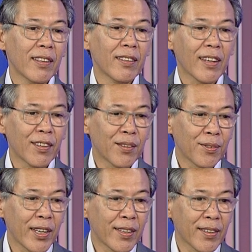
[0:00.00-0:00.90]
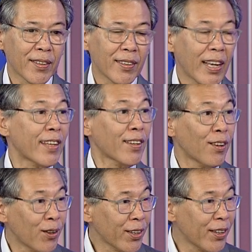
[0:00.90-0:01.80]
these kinds of cases as a
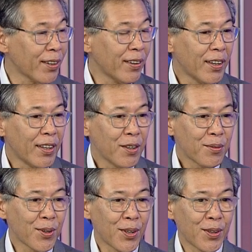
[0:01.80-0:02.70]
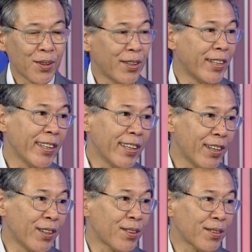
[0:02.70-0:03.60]
lawyer for thirty
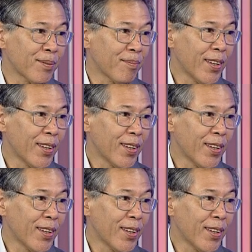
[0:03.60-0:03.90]
years.